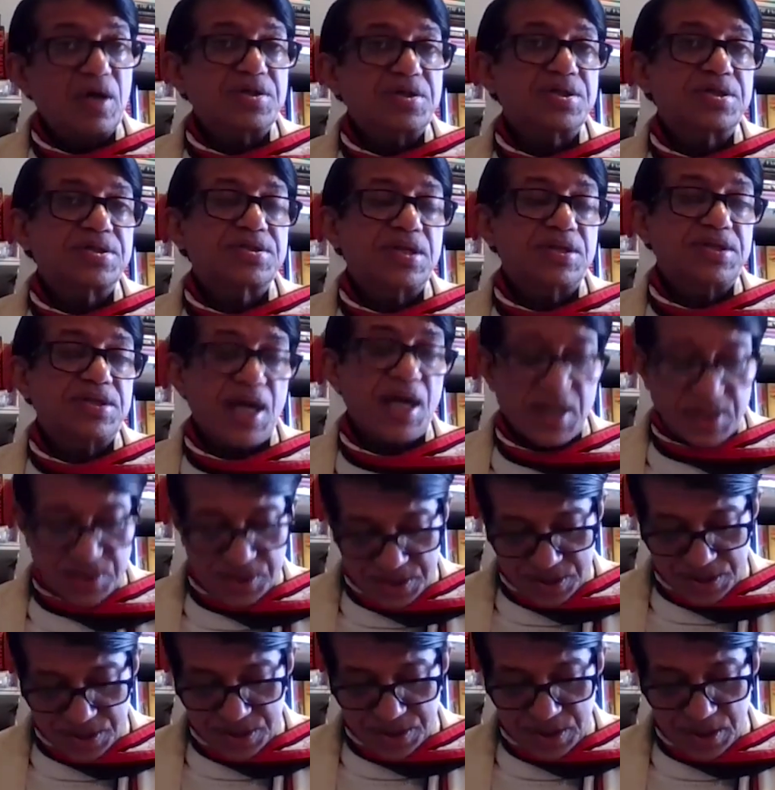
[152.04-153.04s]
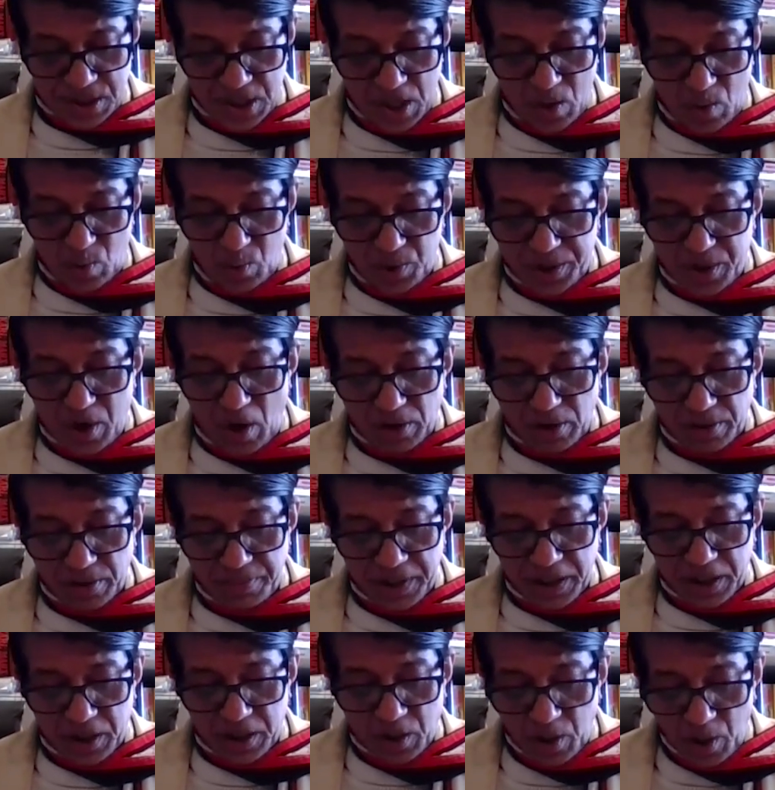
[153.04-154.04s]
Das suggests, we gotta
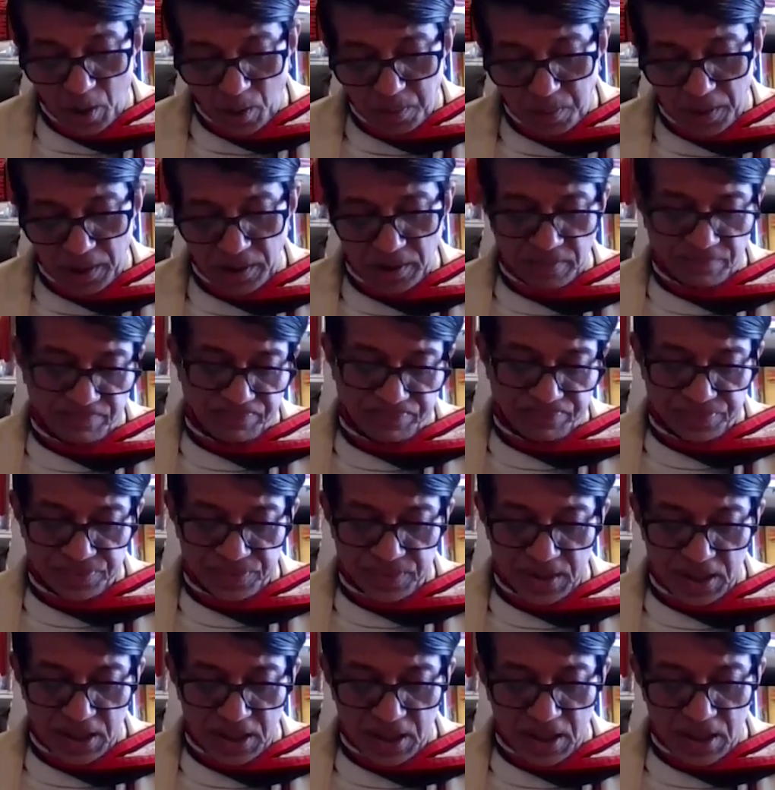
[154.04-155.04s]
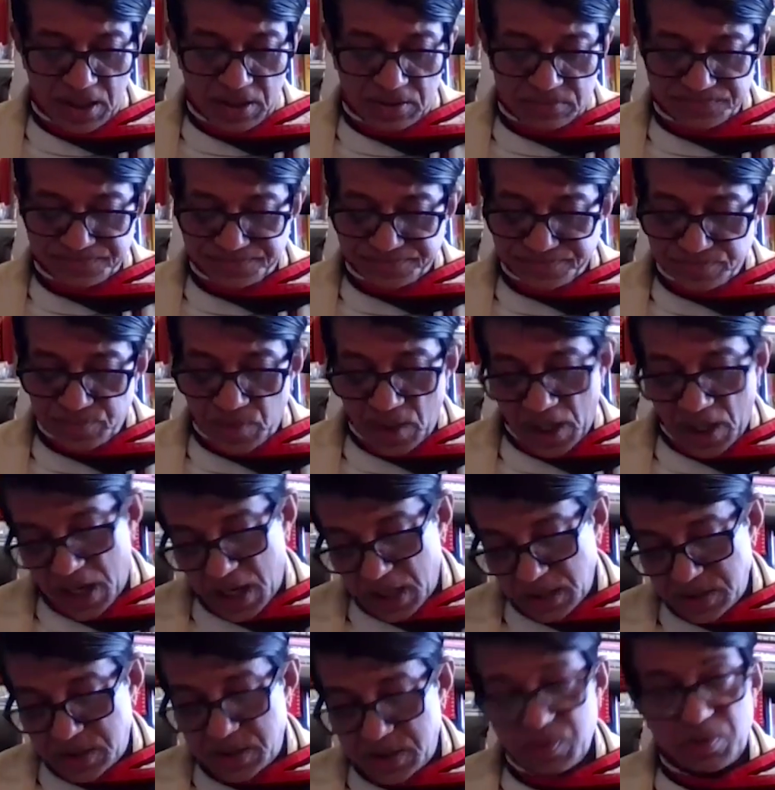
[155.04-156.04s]
be global.
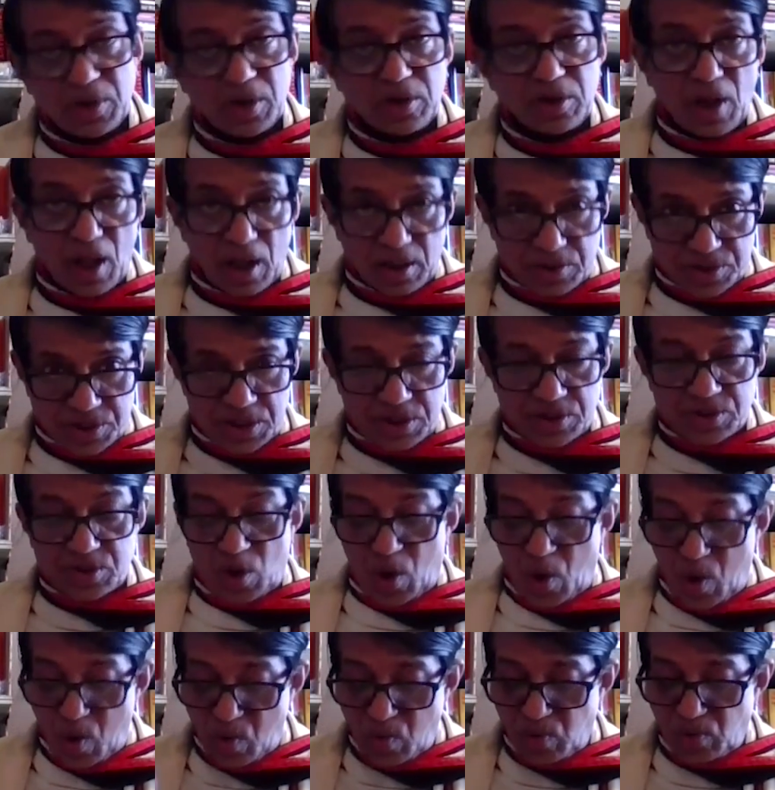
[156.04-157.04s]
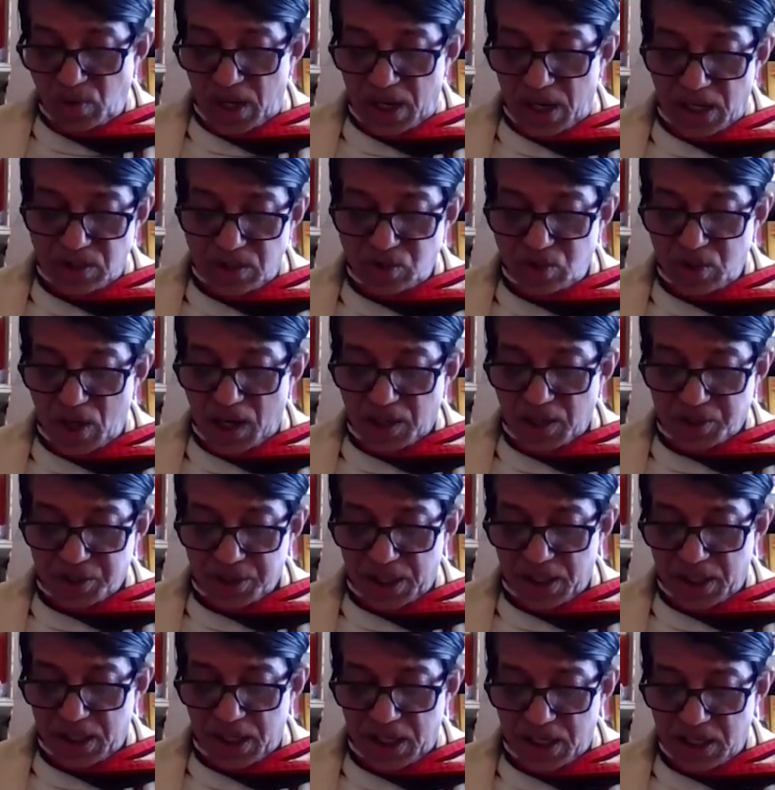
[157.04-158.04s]
And Jivananda Das's own
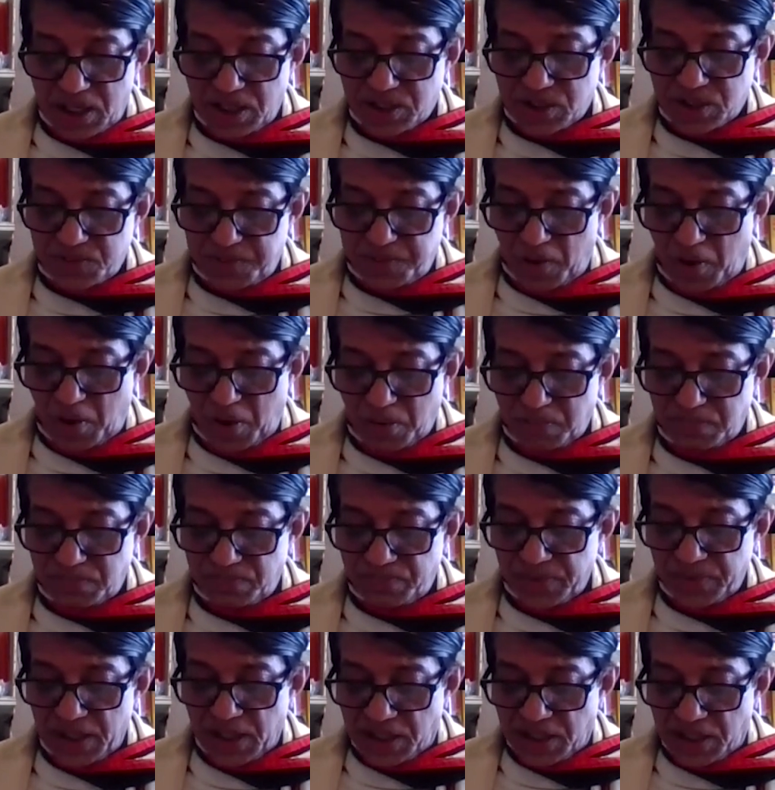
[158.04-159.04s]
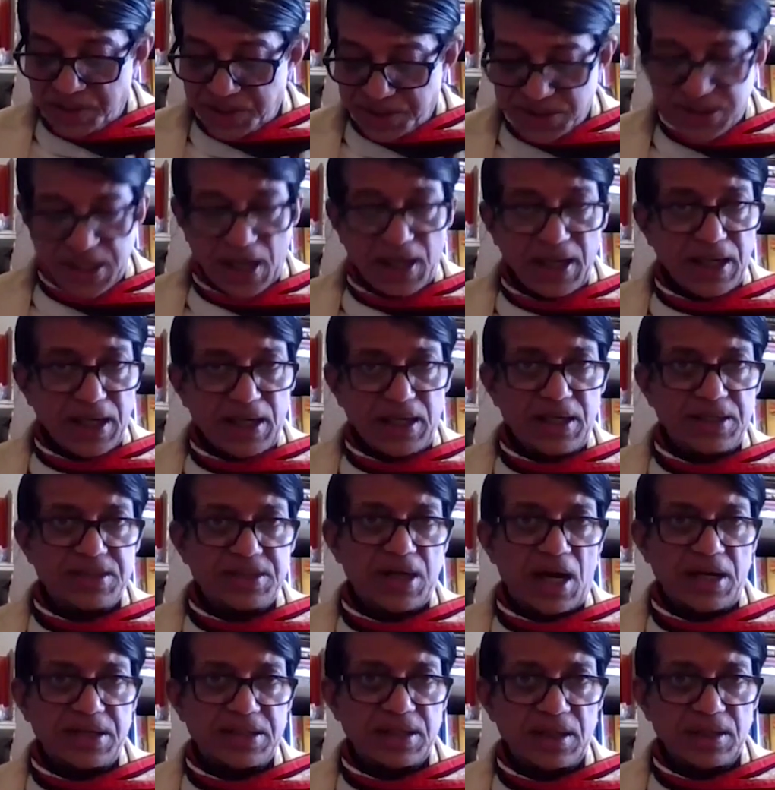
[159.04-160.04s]
injunction in his poem is tellingly
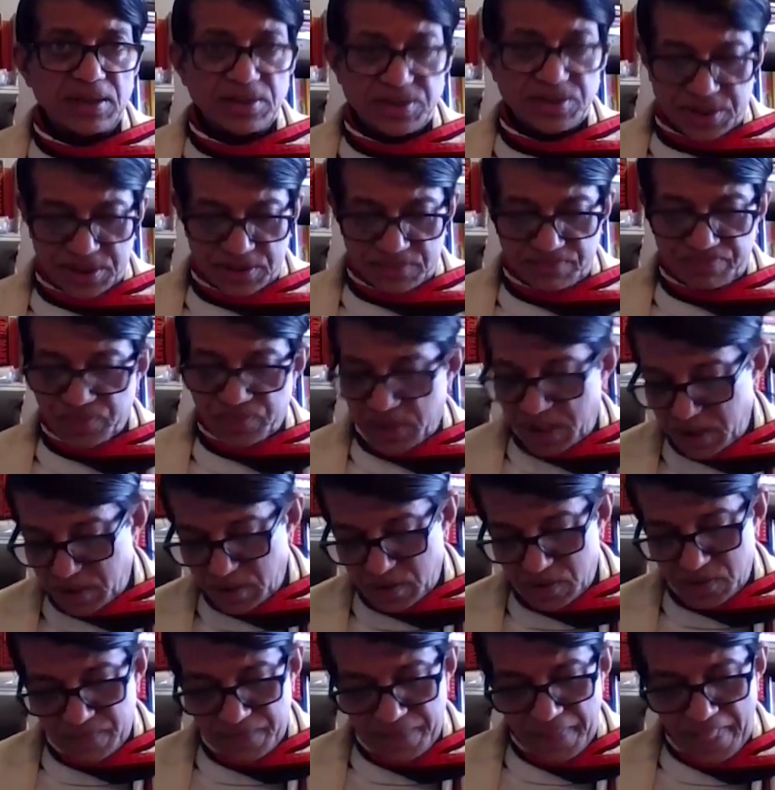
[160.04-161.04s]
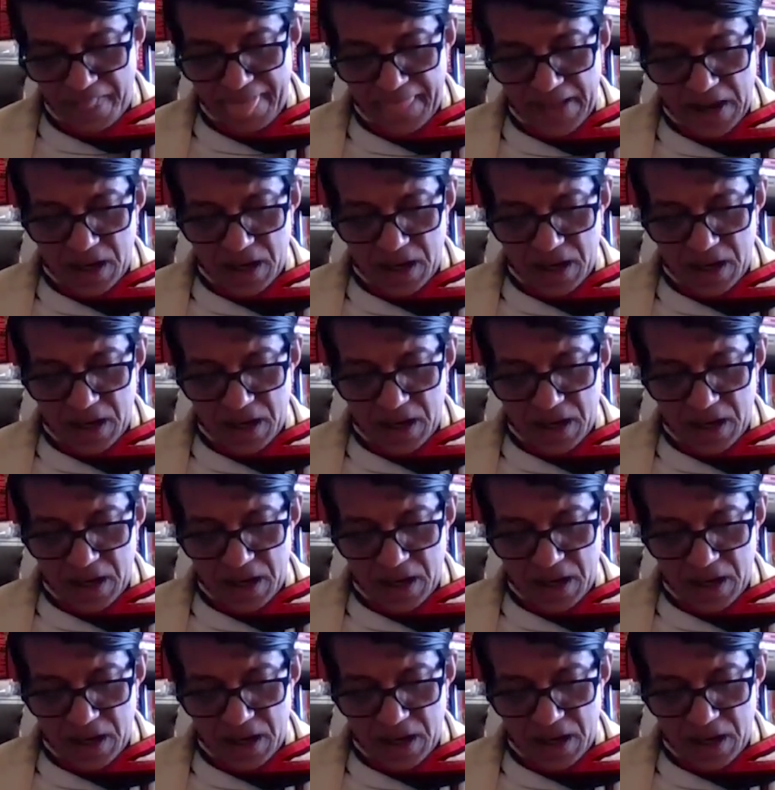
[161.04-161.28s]
titled, you know,